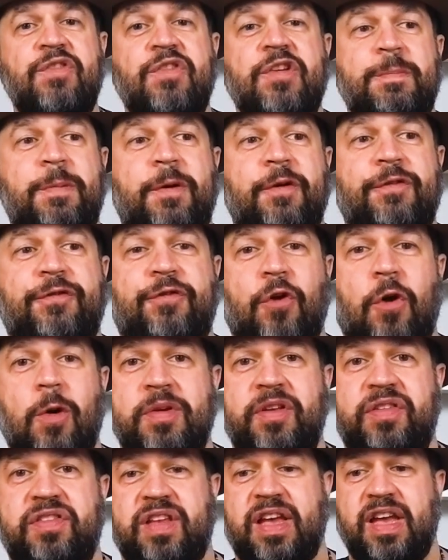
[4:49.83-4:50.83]

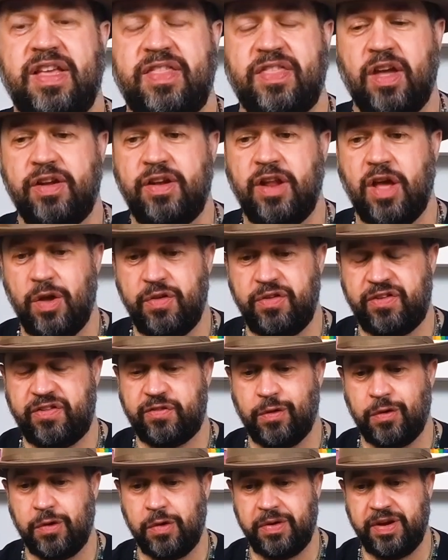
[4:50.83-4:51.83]
performers, Keith, I know
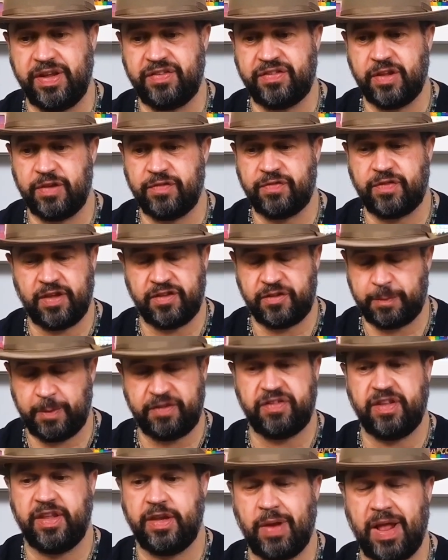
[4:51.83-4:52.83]
stories of,
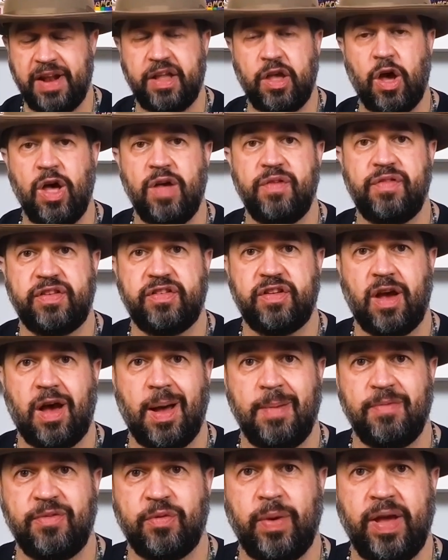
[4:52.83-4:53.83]
especially around COVID
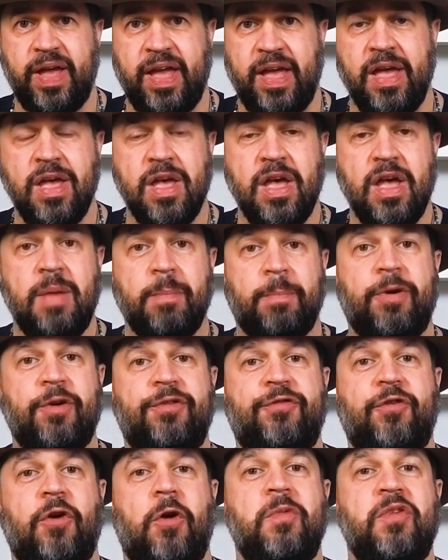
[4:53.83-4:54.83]
times, where
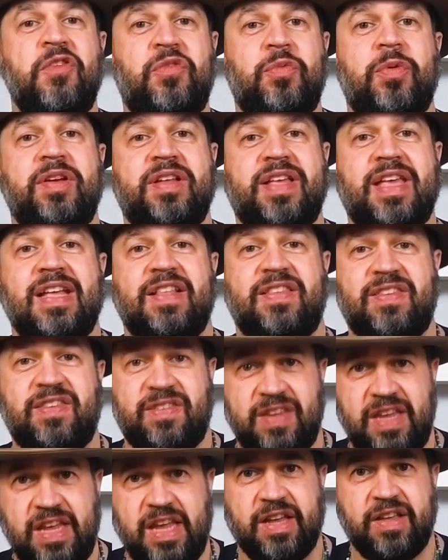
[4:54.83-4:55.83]
performers would get
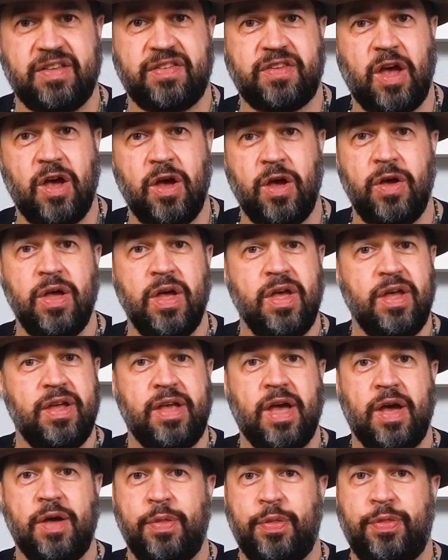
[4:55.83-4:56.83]
sick. So,
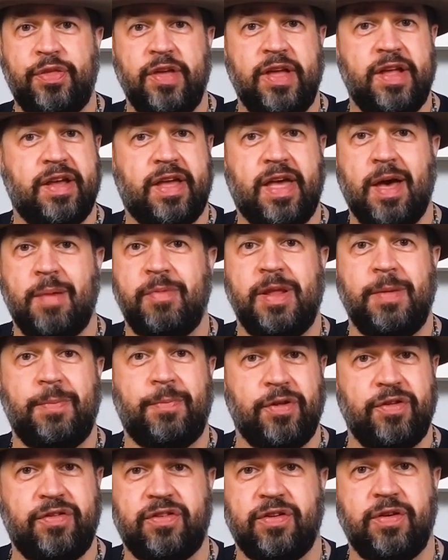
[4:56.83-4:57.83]
theatre company
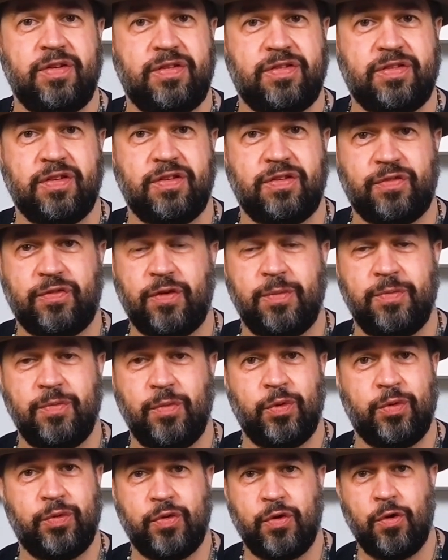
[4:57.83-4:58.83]
producers
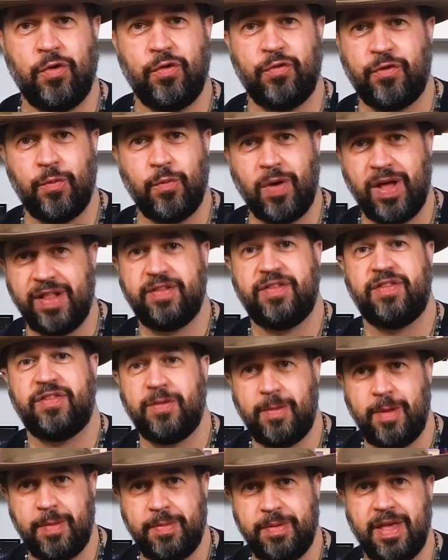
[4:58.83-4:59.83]
would call from one
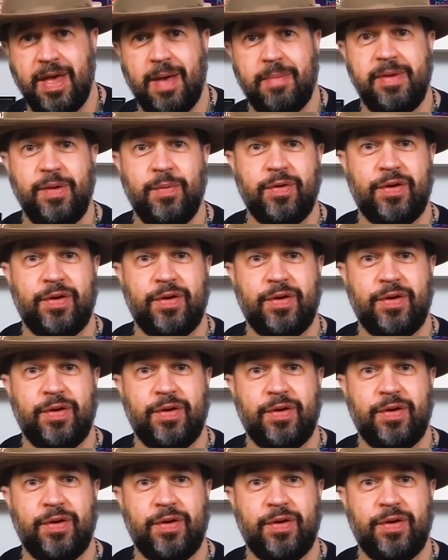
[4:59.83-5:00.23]
suburban company would